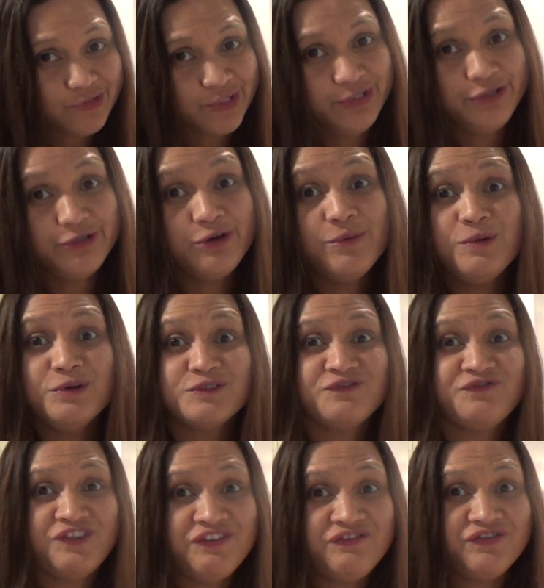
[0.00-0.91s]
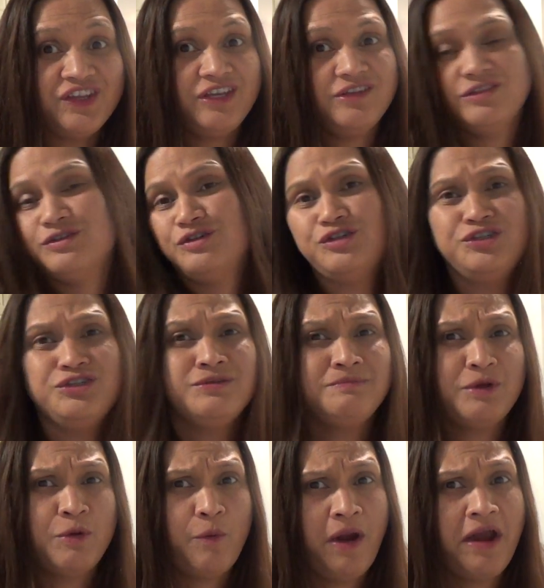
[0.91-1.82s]
you're almost 50, so you
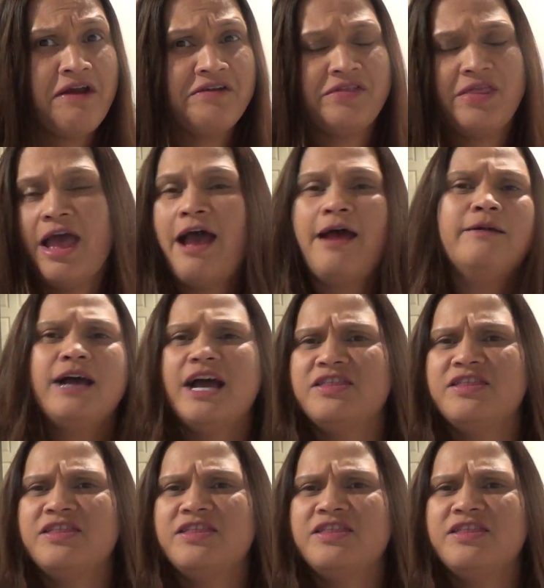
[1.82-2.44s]
shouldn't be wearing that.